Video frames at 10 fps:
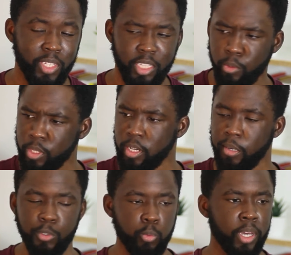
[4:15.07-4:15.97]
There were
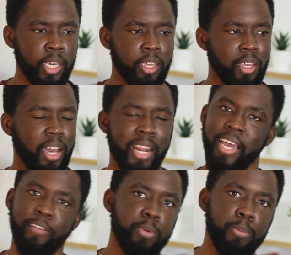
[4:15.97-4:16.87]
times where I didn't
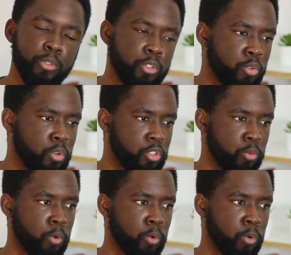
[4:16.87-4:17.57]
have people to talk to,